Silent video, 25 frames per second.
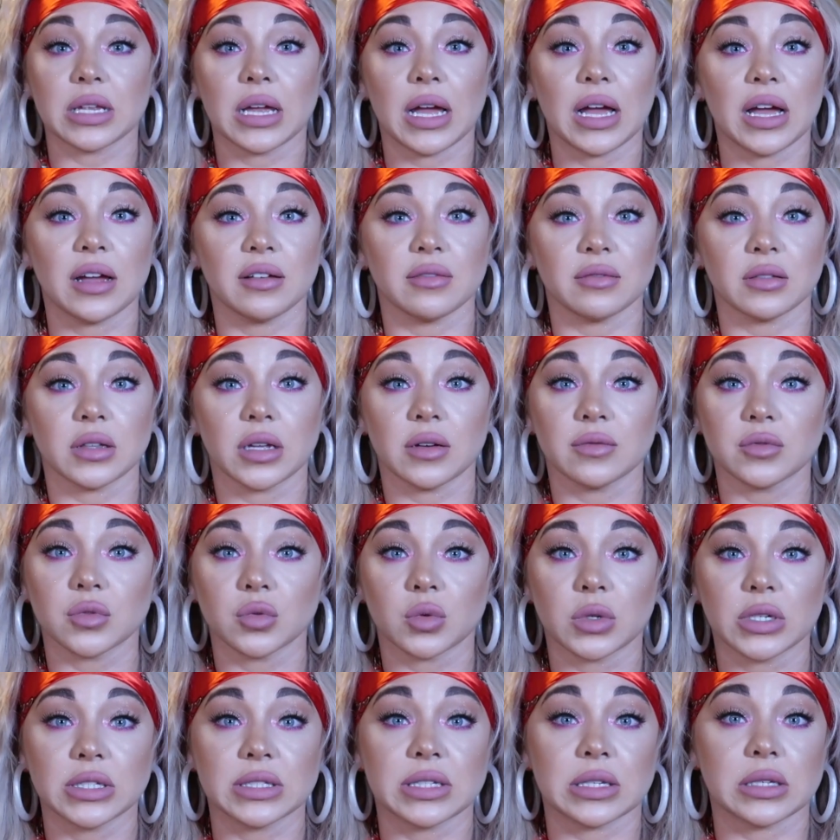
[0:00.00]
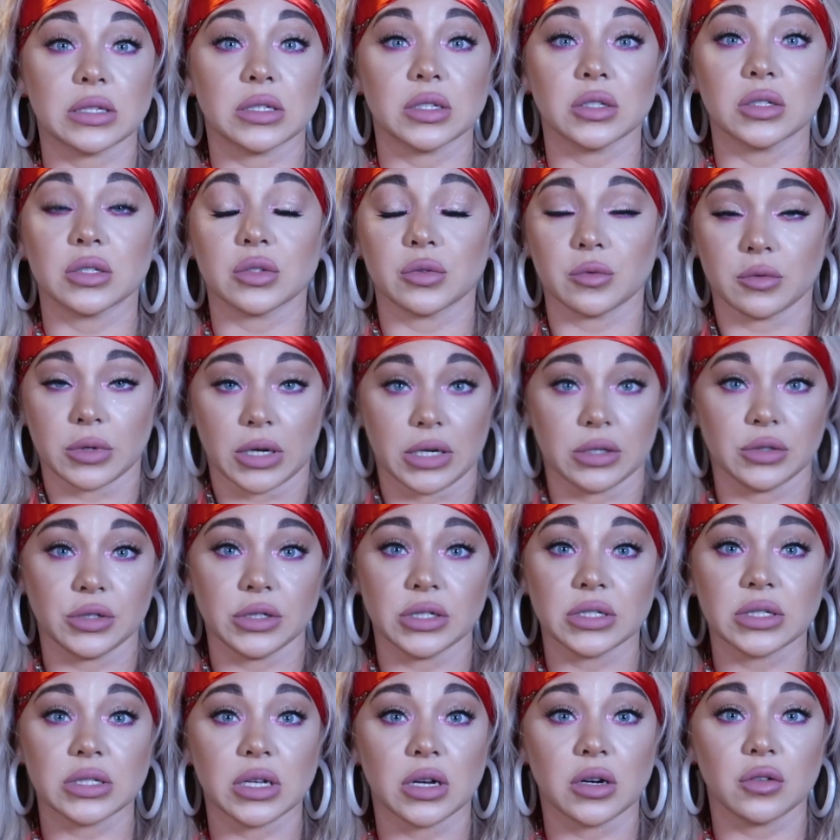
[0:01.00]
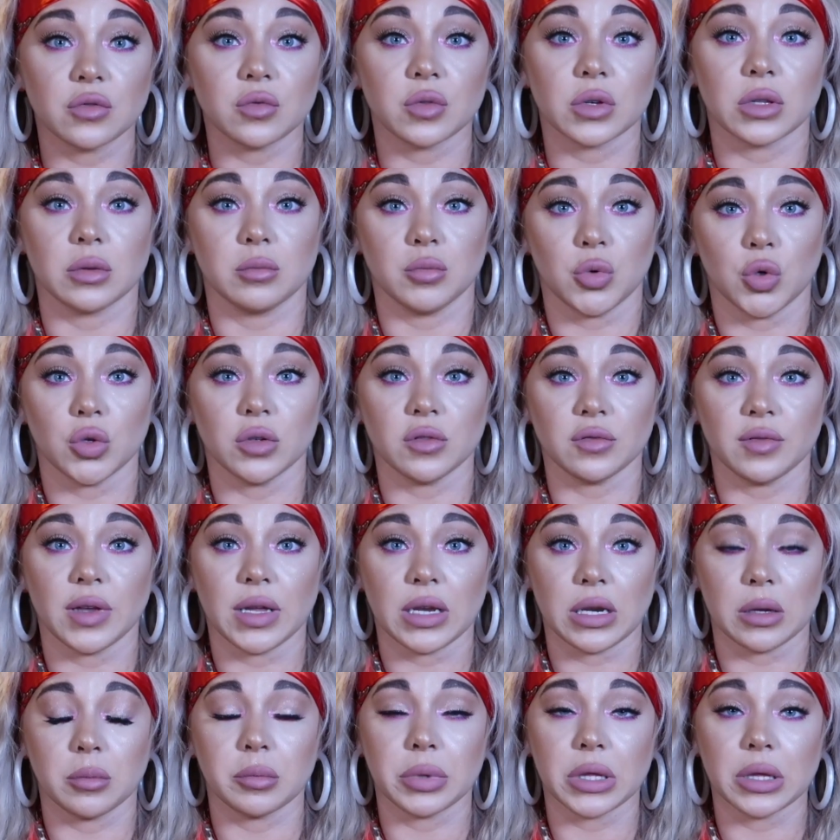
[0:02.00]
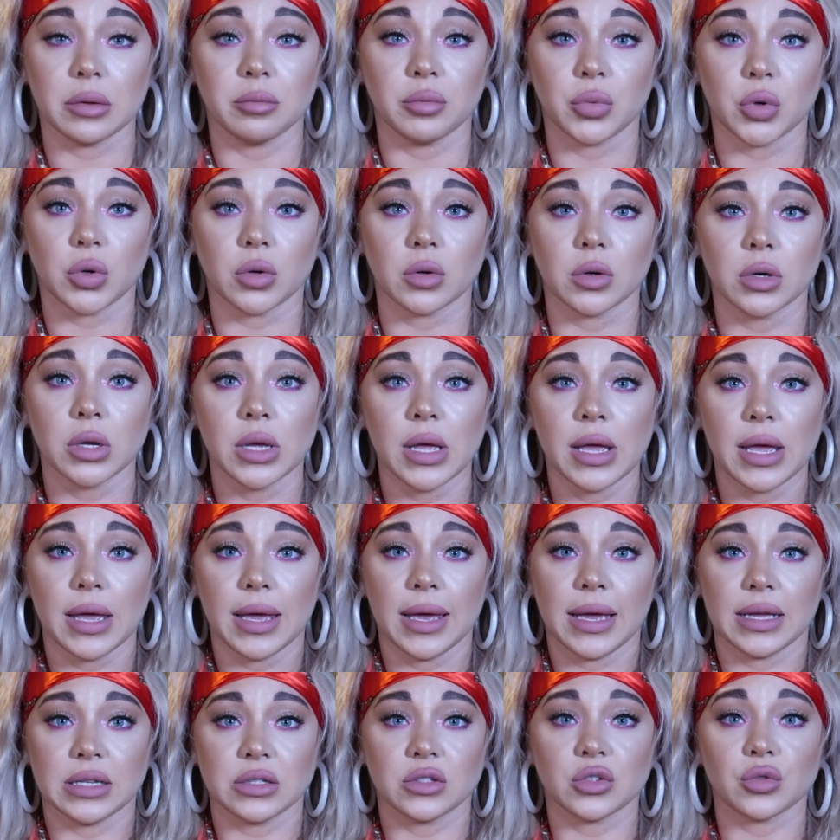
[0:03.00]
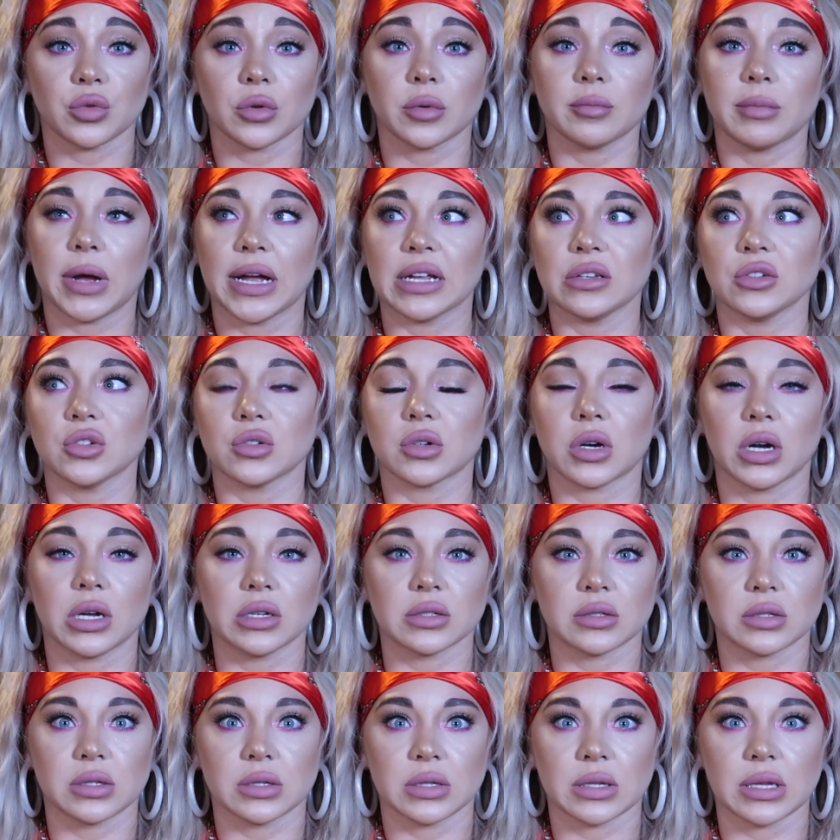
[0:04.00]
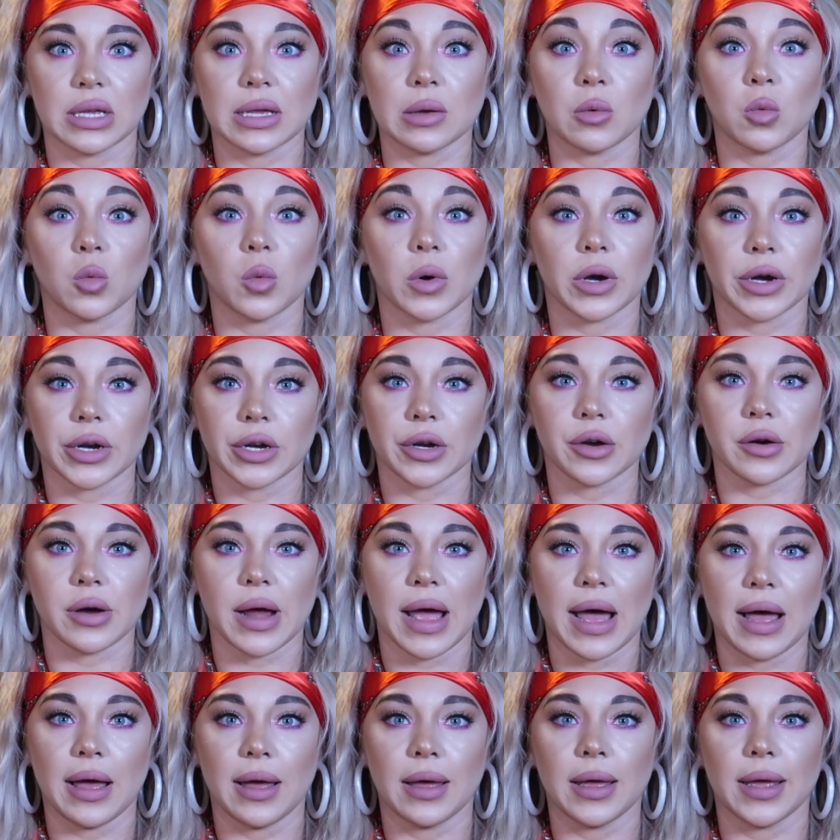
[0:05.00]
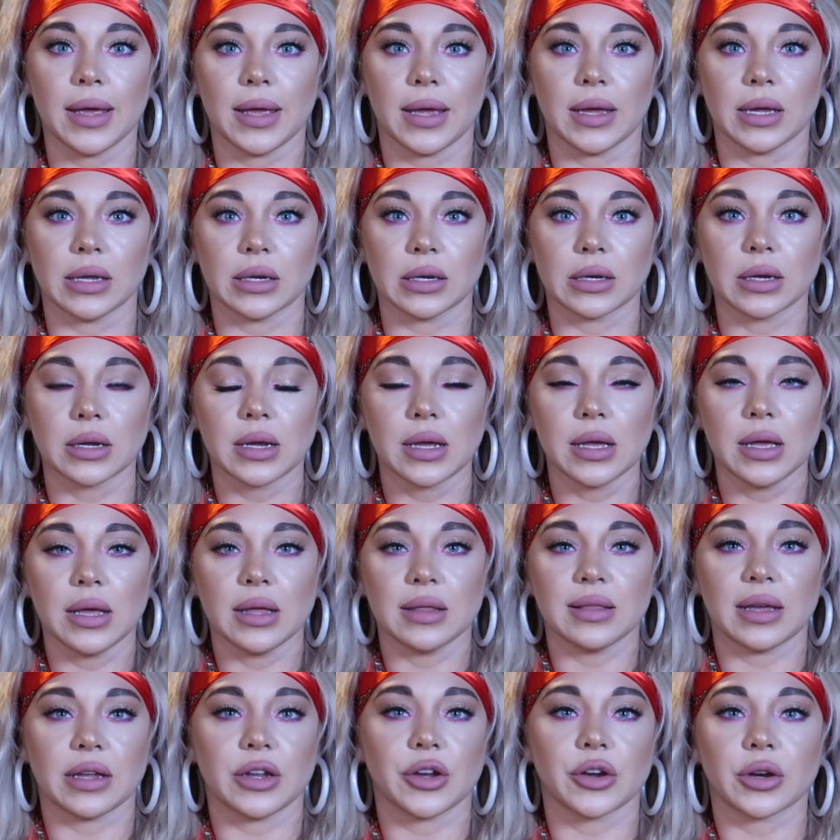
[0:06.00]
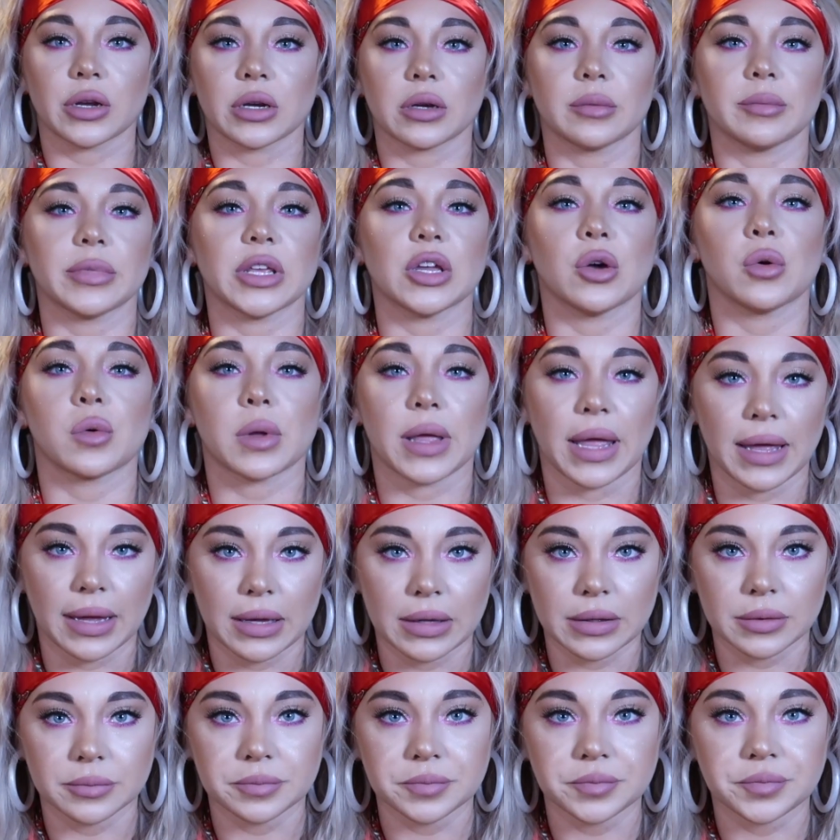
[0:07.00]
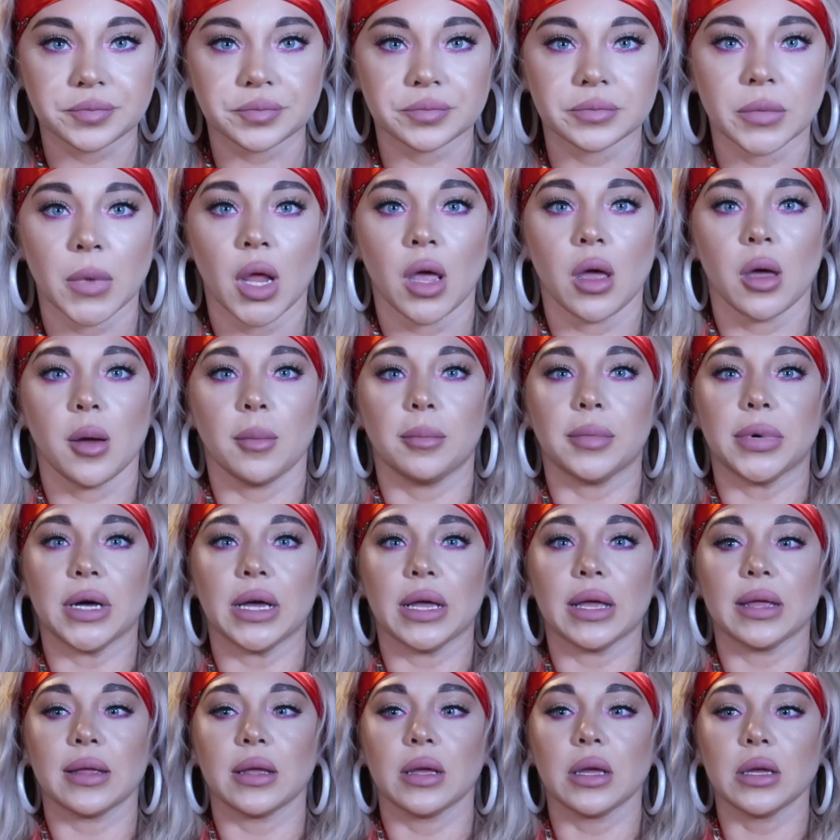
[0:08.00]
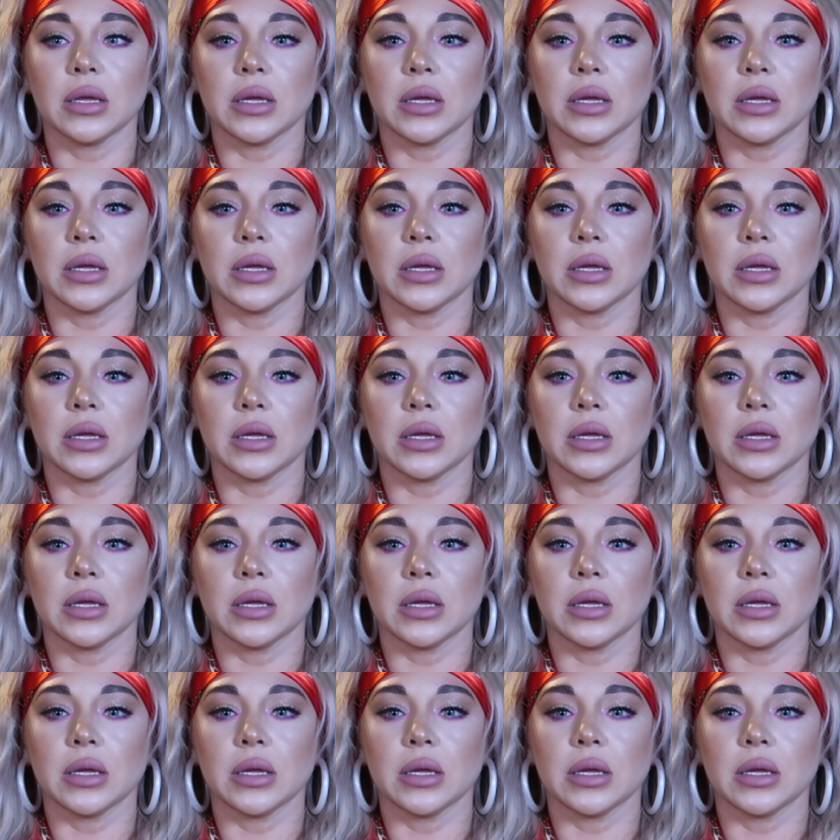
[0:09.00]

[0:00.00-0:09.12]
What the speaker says: to have loved ones and to surround yourself with motivating people and to remind you constantly where you're at and that you're gonna be okay. But